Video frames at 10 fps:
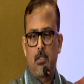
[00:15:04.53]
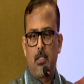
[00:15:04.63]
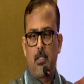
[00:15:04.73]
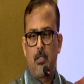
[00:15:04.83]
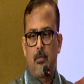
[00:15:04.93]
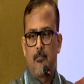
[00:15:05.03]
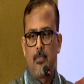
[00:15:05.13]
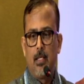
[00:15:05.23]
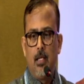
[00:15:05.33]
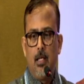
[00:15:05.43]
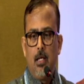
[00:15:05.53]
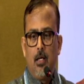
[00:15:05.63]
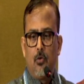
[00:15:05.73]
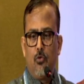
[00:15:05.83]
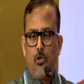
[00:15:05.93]
here.
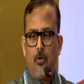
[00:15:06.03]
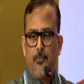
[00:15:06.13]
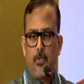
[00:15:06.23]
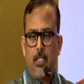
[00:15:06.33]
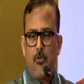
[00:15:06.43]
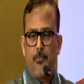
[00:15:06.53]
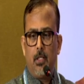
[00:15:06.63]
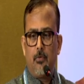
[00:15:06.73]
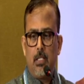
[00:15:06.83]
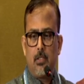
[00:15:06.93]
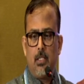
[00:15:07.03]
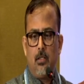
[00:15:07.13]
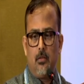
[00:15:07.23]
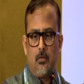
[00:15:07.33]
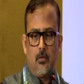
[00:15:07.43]
Role of radio frequency,
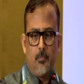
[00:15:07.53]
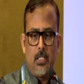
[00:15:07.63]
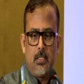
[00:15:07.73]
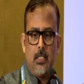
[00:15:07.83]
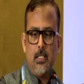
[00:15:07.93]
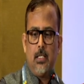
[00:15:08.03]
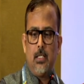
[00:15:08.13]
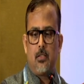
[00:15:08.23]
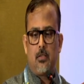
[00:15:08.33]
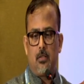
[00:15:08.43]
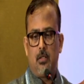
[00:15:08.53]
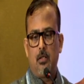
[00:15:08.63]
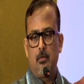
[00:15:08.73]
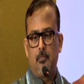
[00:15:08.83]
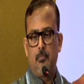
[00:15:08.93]
basically it's
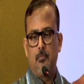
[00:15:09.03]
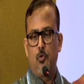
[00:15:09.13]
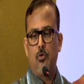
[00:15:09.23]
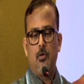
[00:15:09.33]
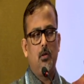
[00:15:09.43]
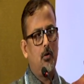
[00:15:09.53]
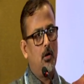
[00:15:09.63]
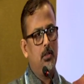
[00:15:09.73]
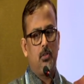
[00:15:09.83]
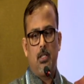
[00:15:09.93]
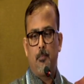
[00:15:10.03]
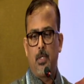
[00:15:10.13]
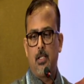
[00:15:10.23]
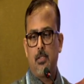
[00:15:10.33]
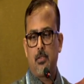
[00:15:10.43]
all three,
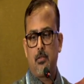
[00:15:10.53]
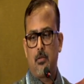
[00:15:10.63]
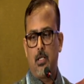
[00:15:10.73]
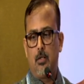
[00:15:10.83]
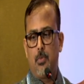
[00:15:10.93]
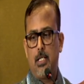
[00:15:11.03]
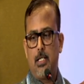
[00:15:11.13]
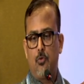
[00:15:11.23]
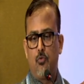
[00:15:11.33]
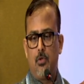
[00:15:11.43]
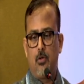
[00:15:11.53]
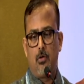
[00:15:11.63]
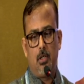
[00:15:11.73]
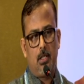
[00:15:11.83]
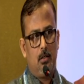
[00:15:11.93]
pulsed, thermal and cooled,
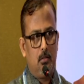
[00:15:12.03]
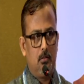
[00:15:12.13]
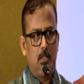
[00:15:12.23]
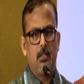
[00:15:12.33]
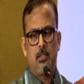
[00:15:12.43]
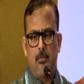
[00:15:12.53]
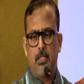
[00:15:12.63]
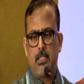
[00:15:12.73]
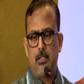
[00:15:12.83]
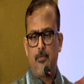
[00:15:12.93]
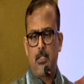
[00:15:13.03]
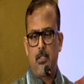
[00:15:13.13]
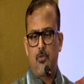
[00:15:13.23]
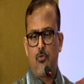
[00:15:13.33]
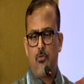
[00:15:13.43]
all are, there is limited
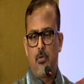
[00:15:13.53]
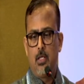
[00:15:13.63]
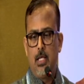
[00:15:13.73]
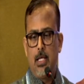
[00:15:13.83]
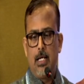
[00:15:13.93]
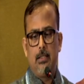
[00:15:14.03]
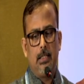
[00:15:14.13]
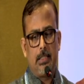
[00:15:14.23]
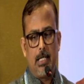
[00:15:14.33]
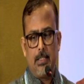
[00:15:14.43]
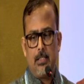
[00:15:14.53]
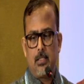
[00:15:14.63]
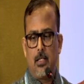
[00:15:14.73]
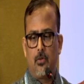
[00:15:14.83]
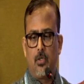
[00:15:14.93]
evidence though. And the targets
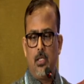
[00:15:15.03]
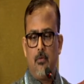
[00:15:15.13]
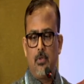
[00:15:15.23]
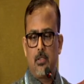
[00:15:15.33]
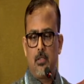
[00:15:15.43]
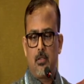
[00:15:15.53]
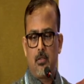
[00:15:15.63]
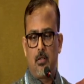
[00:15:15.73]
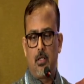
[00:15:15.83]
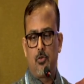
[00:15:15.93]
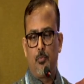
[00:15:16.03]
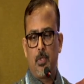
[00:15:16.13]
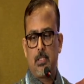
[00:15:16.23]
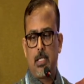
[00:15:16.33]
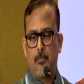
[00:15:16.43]
are three, which is
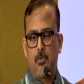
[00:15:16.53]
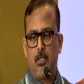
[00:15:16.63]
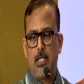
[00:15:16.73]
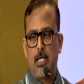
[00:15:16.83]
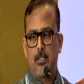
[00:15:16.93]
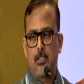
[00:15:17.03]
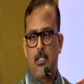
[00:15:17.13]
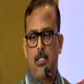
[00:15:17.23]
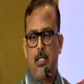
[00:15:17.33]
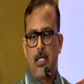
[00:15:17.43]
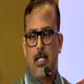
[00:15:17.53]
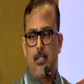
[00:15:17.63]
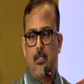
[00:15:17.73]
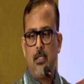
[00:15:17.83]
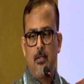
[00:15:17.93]
suprascapular, axillary, and the